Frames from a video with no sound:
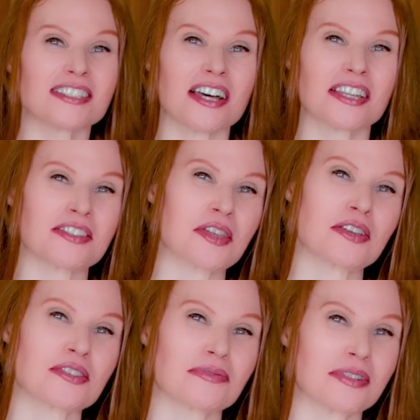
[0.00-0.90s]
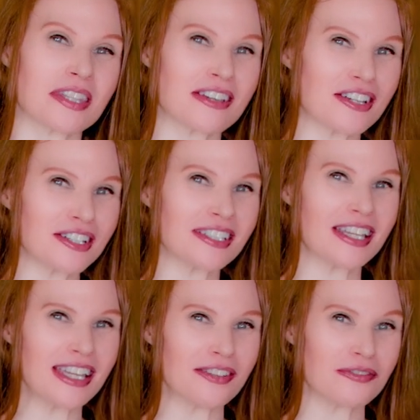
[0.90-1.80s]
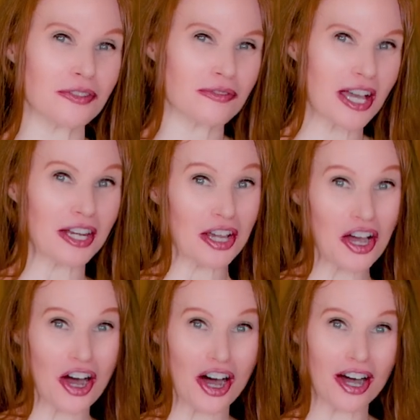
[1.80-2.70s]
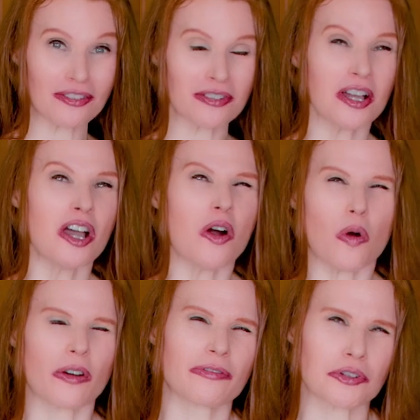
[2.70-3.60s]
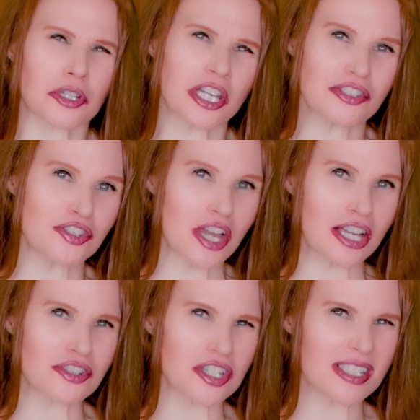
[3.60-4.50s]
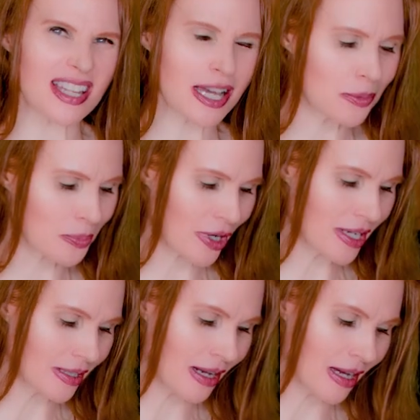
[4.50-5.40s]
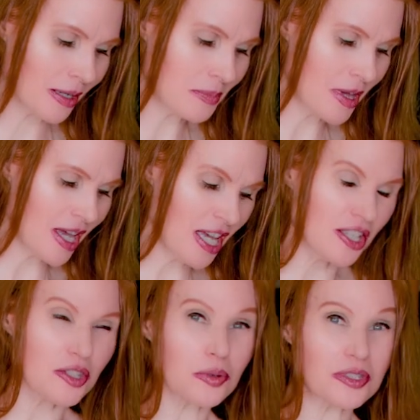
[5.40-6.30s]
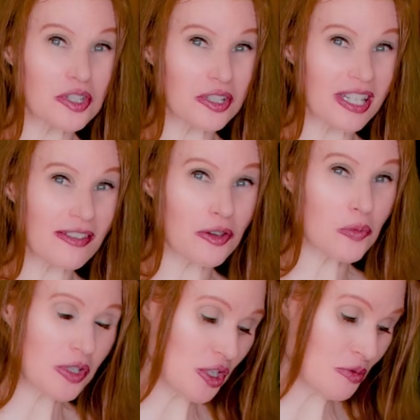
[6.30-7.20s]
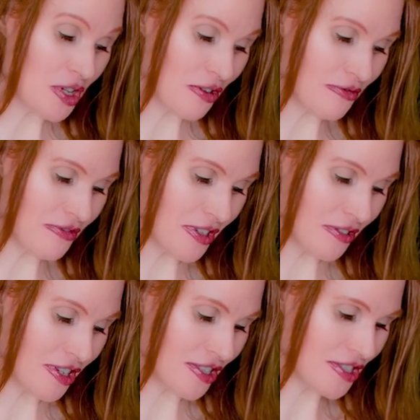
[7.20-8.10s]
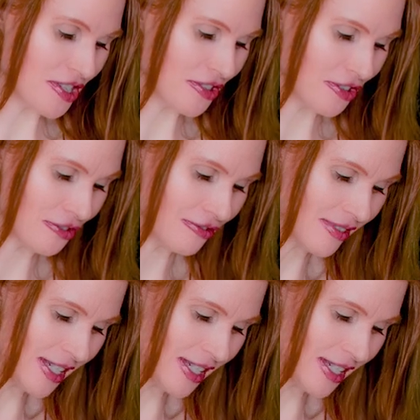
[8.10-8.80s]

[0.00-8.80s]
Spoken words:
toddy is also really good if you've got a cough or for congestion to help break it up. So it's good even when you don't feel good too.